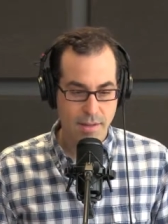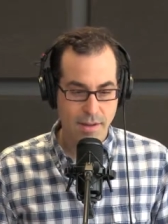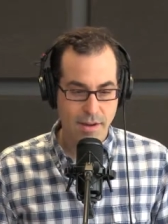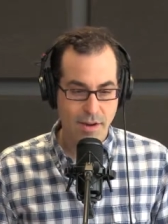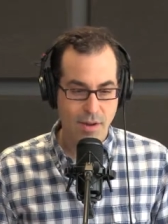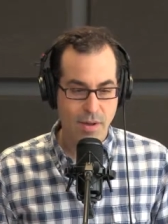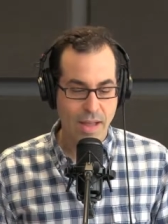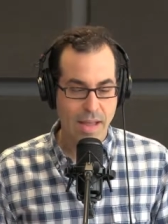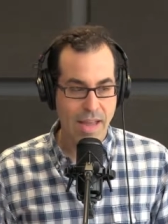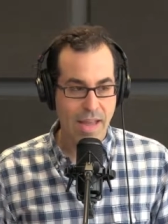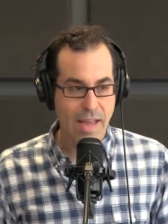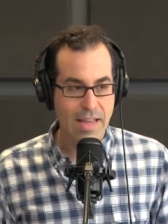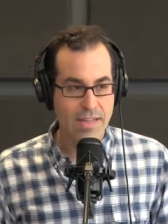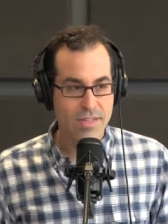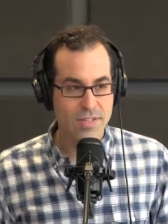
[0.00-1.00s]
You know,
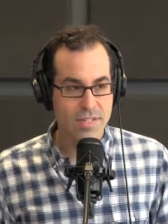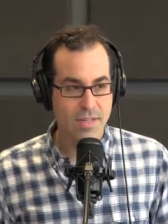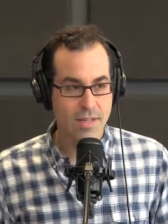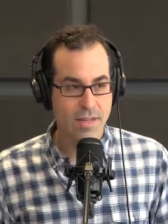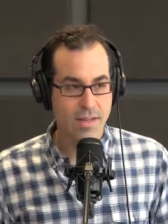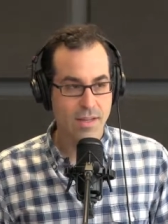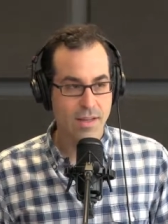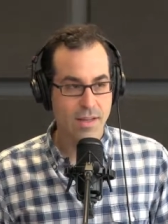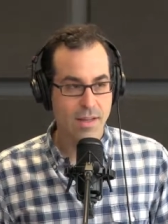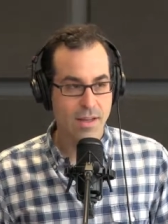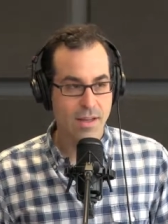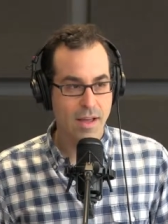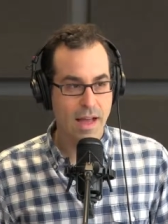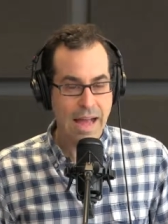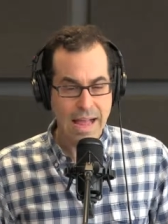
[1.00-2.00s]

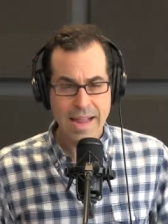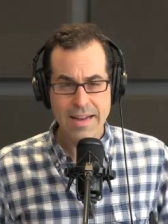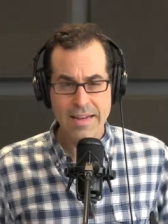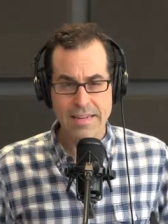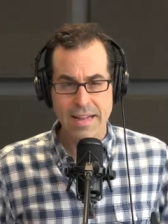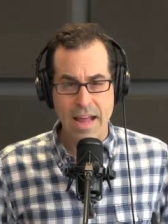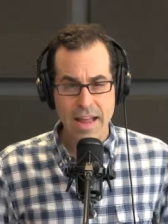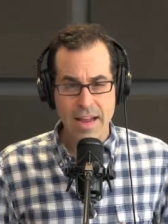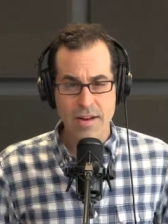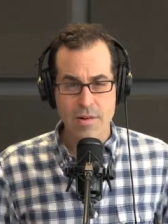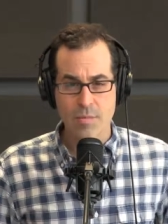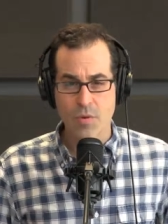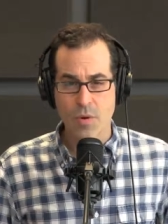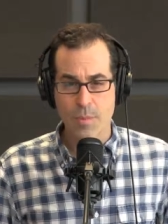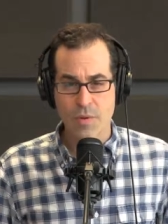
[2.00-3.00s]
I had an
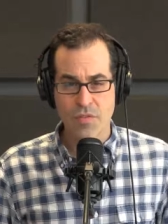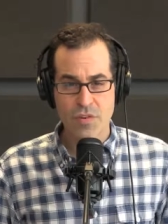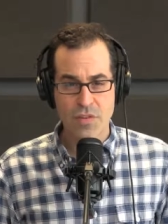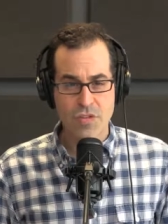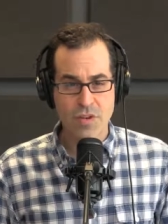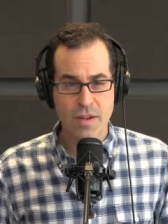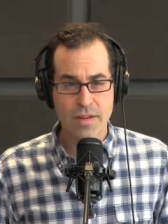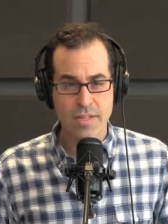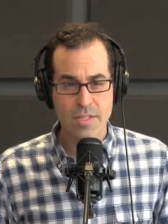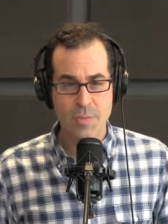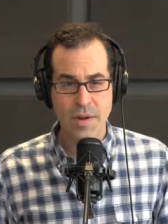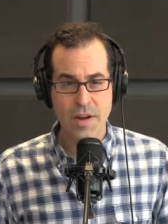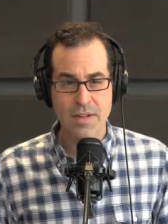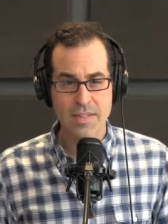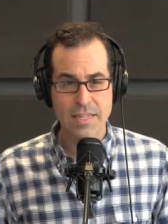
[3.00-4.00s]
appointment for a try-on
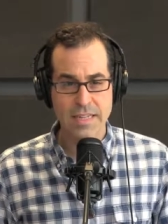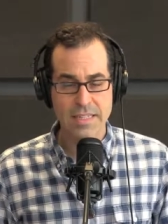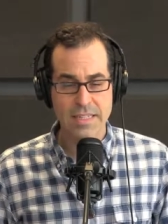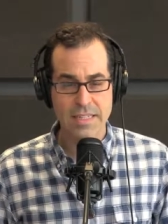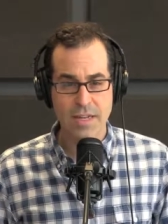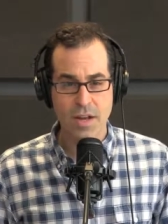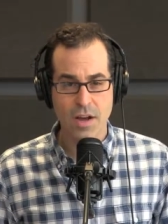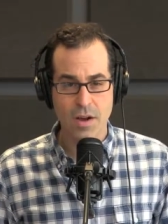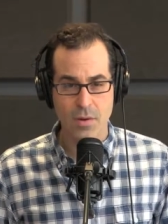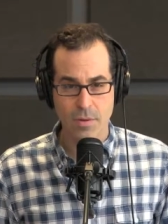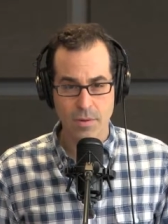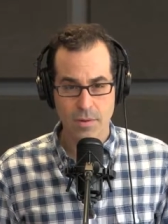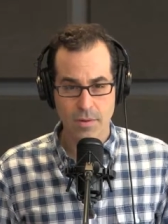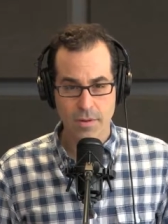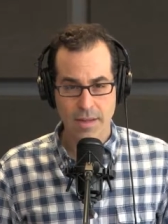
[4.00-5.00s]
experience. I didn't
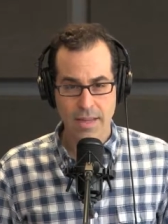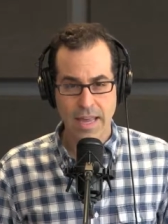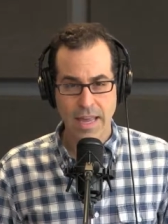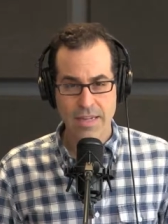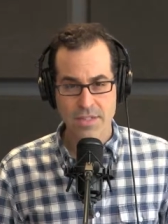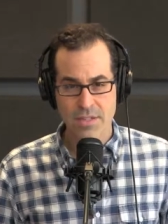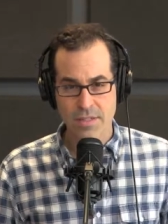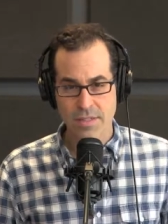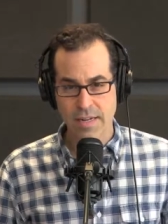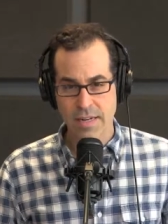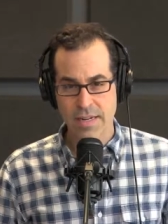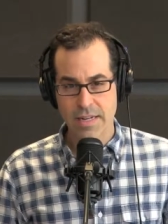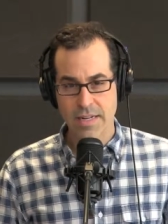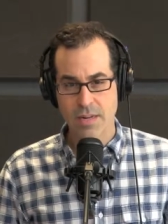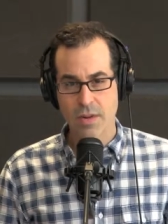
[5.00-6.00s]
go. I canceled it.
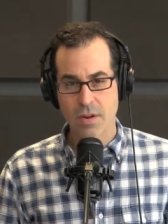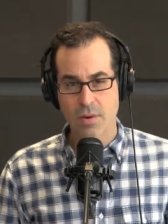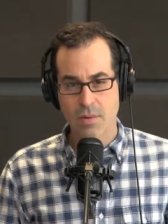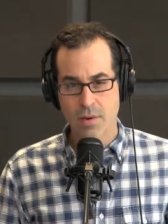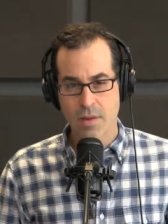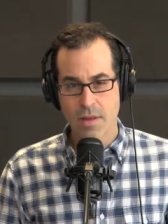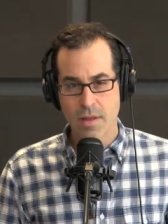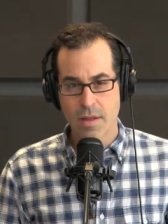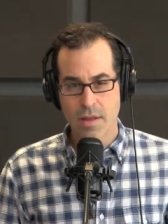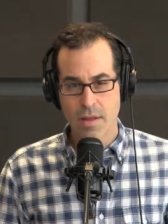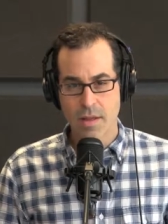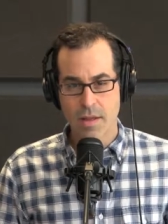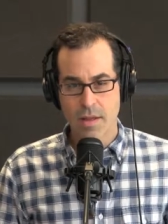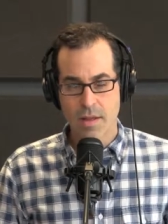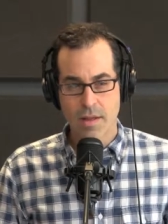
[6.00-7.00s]
I didn't go.
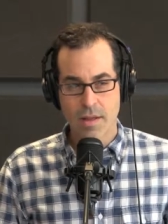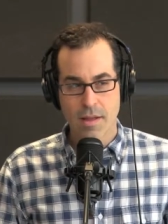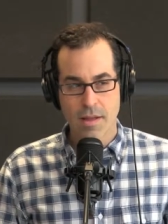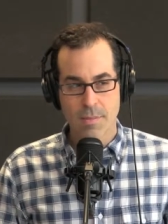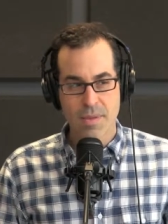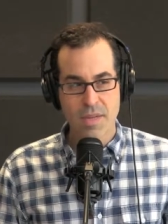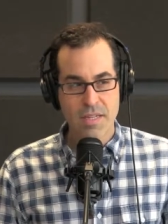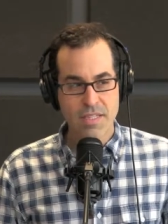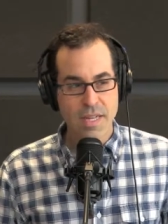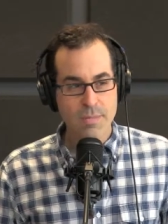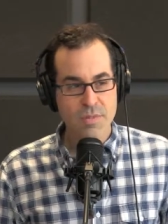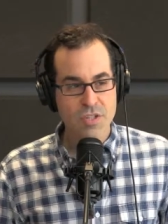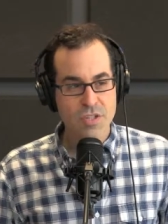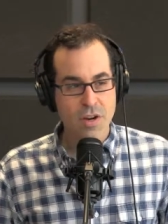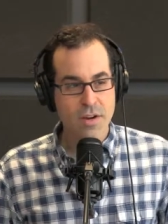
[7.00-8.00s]
Because
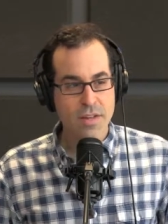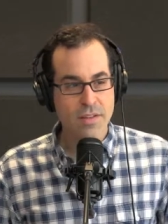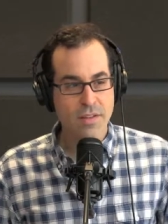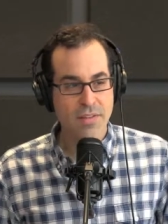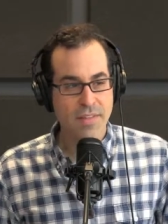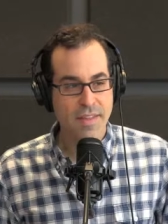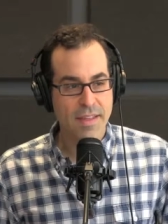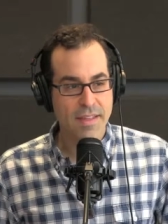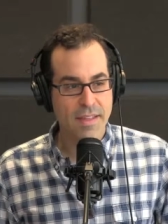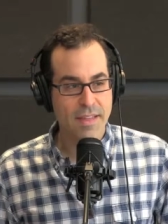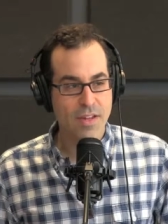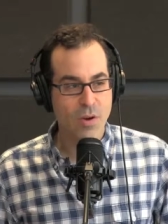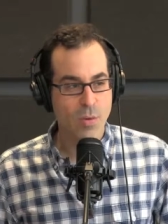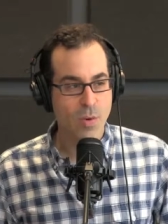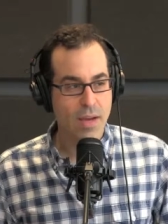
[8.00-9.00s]
I'm starting to think that,
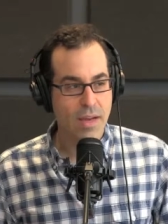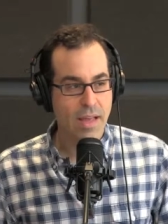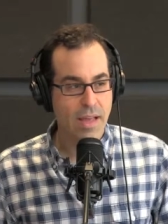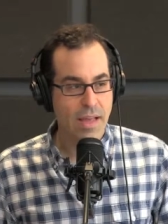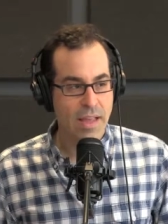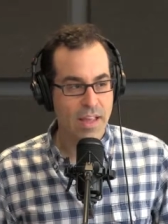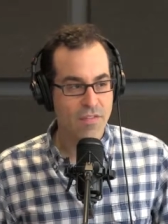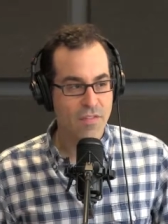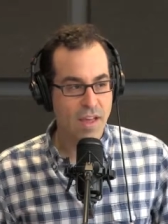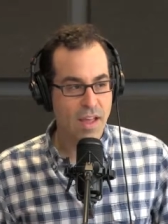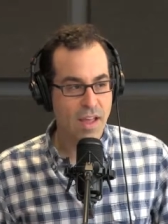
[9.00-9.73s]
you know what, if